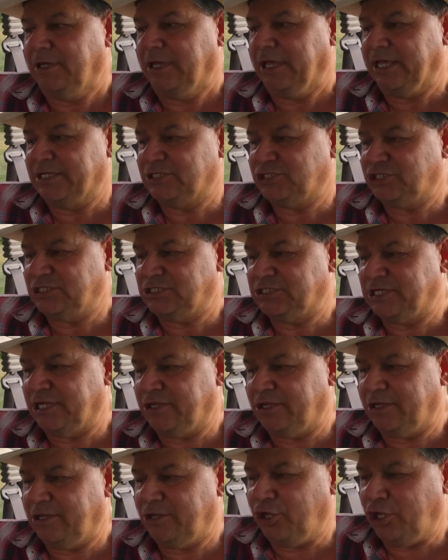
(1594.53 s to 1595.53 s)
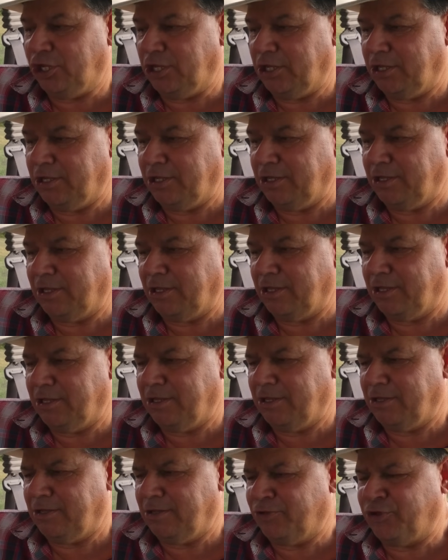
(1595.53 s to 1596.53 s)
And she said,
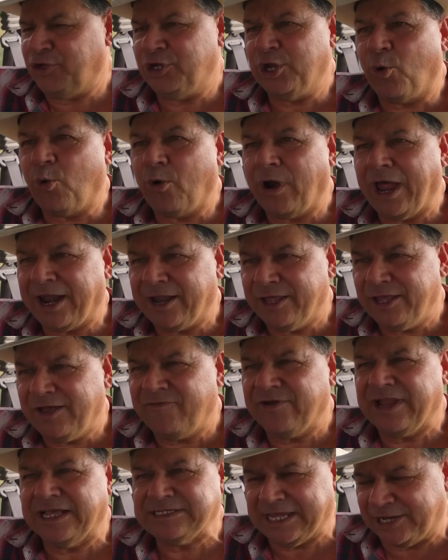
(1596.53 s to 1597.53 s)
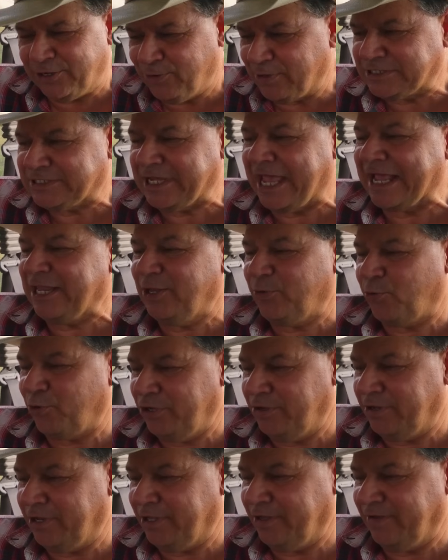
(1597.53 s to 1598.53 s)
Do you know where I live? And I said, I know exactly where
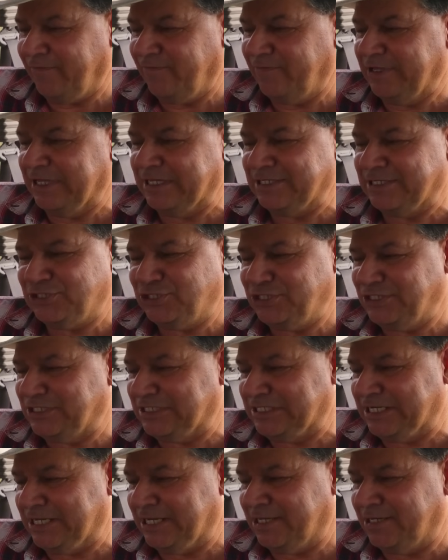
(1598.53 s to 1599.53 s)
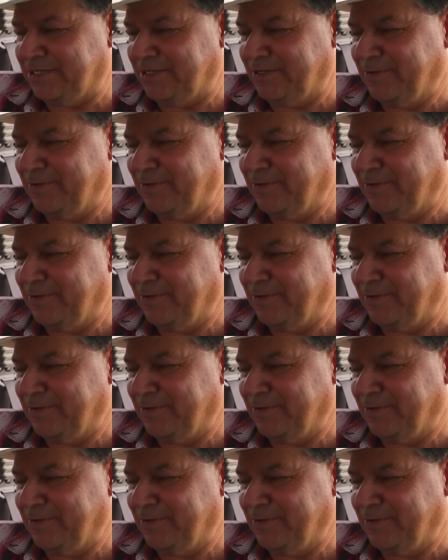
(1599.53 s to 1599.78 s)
you live. And she said,